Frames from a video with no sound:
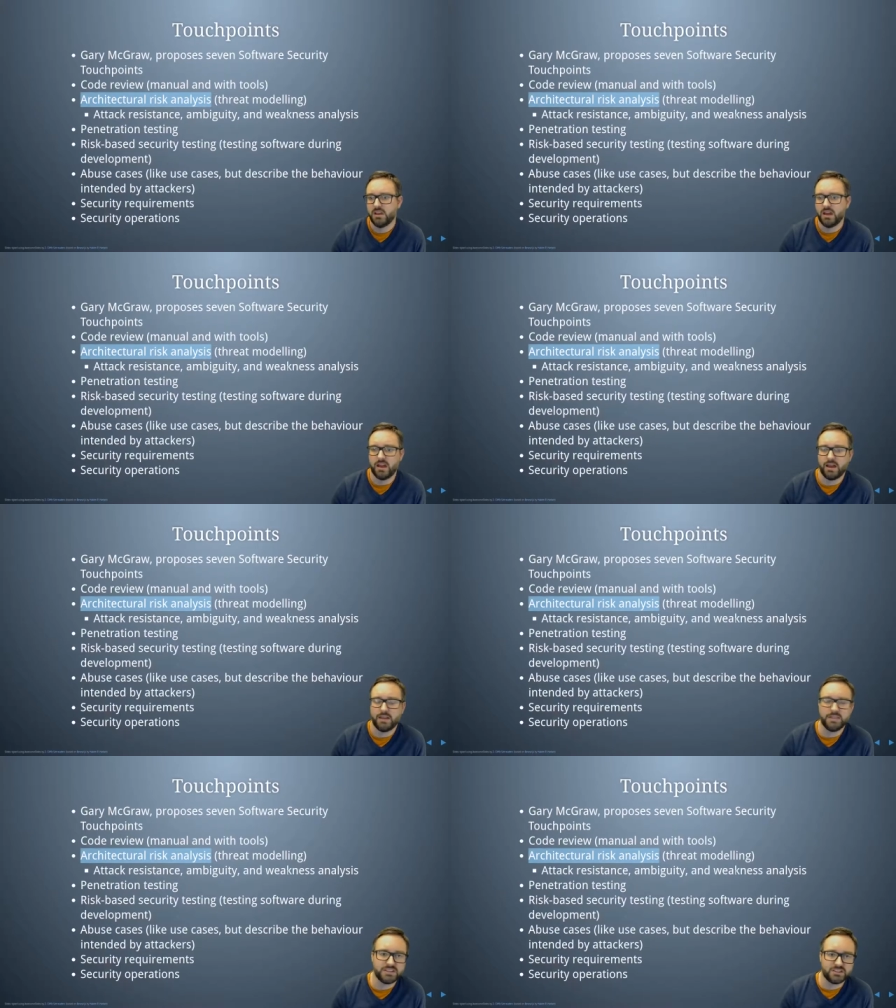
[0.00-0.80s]
Uh, and
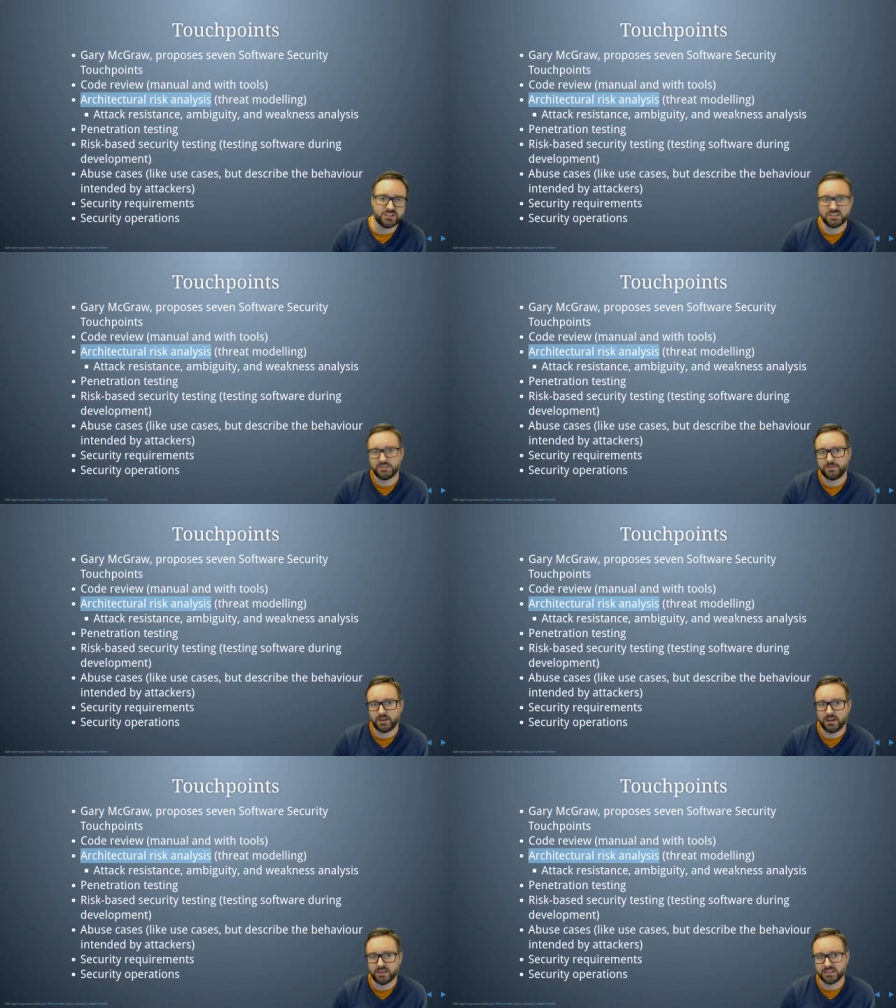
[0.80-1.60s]
this is just a different
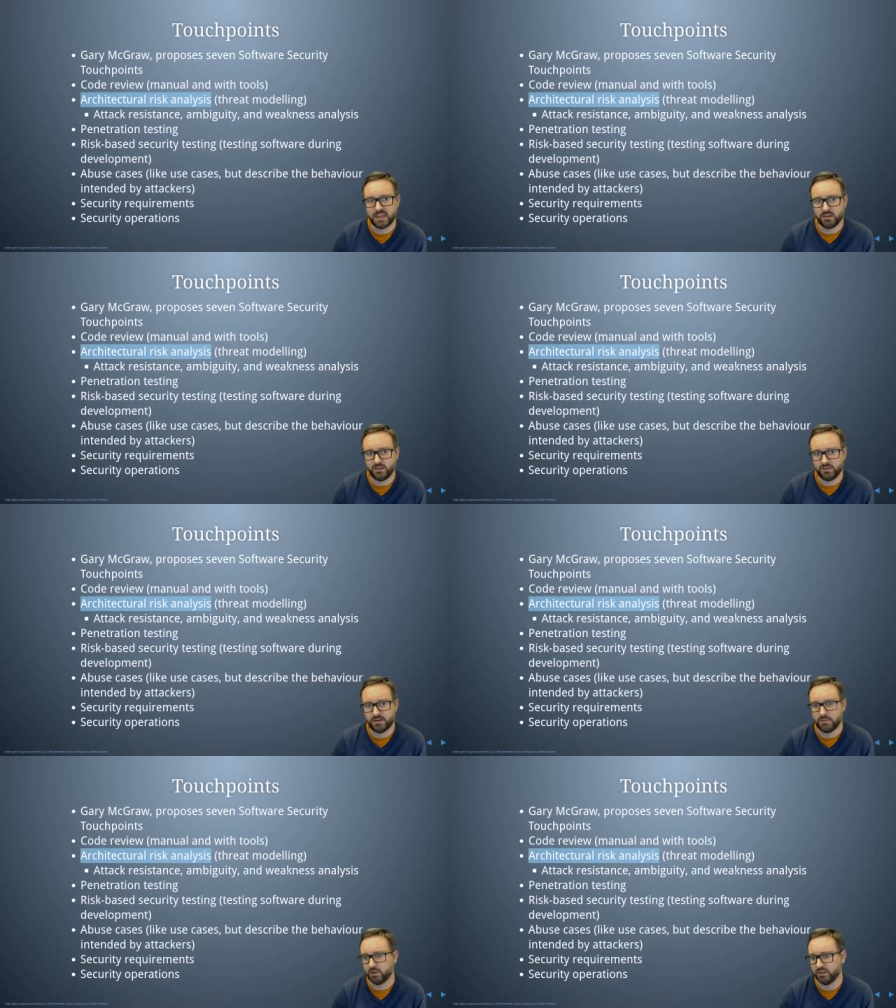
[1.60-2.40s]
kind of take on threat
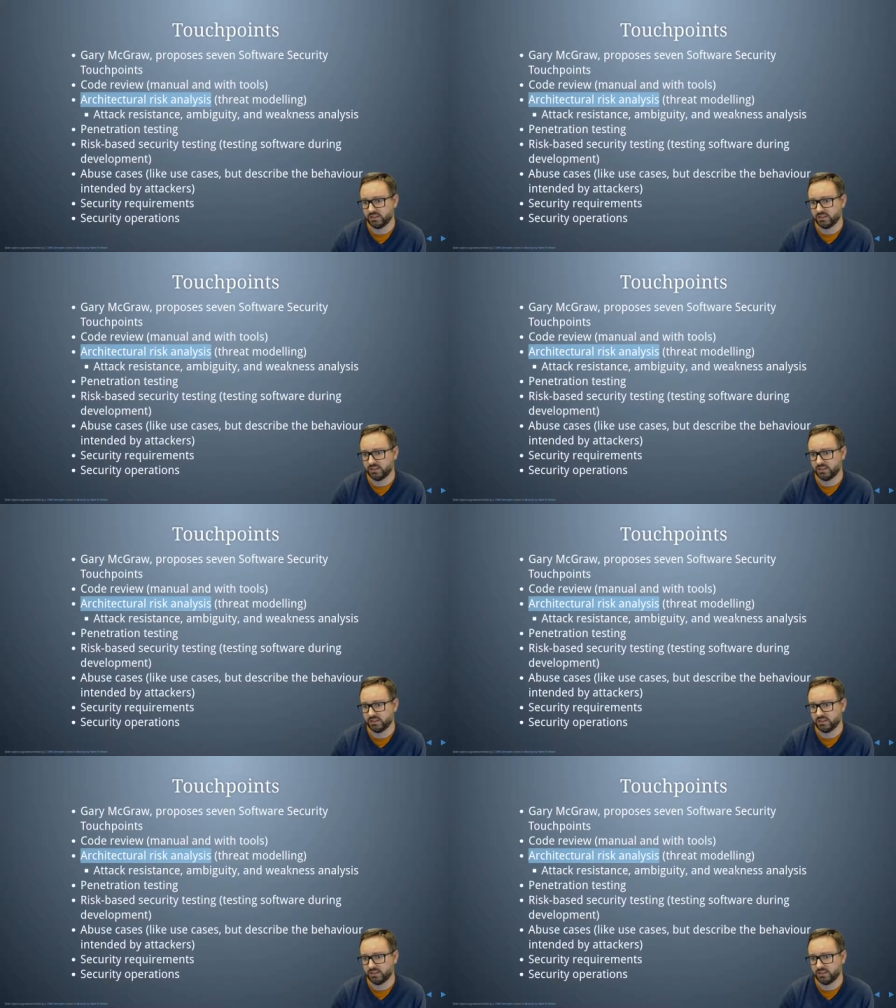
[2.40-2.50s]
modeling.